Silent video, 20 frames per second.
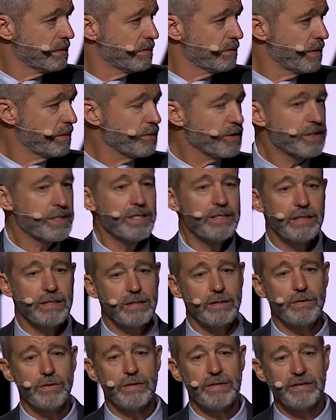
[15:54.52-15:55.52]
we will see the
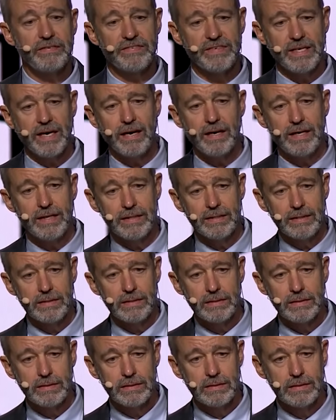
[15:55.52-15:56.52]
glory of God.
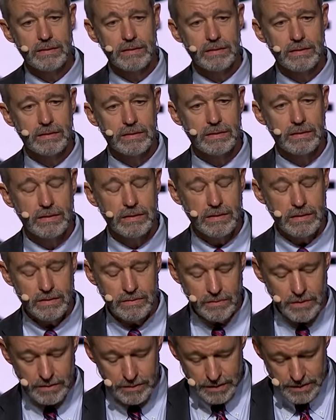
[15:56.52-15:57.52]

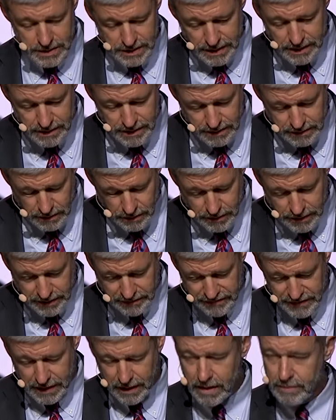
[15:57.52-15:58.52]
We will see the glory
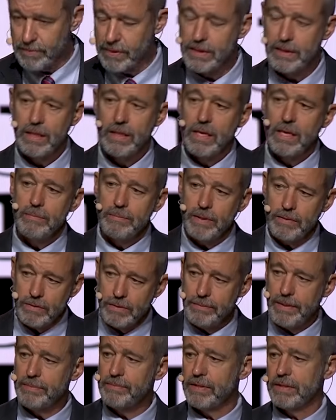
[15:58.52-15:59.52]
of God. But, but
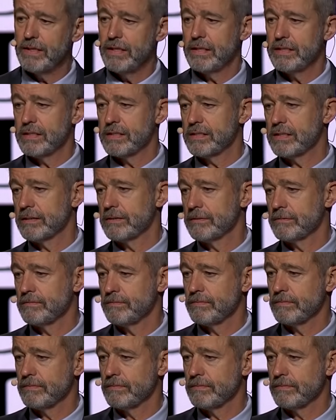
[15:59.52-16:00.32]
remember this